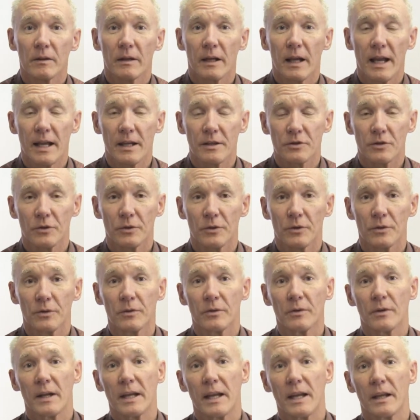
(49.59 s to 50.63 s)

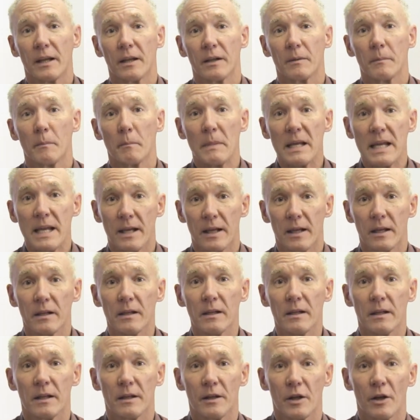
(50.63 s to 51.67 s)
cancer in
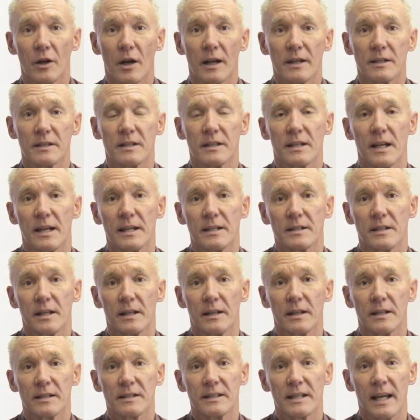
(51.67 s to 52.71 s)
men in the United States
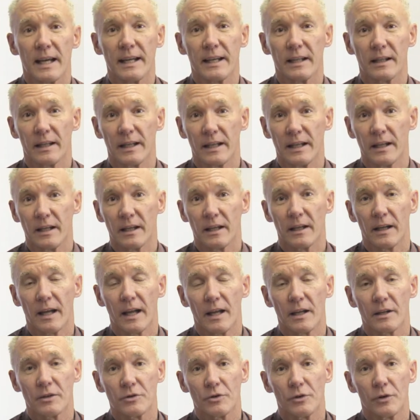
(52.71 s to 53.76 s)
and the second leading
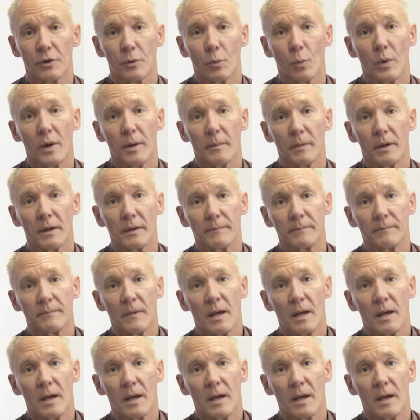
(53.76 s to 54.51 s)
cancer in women.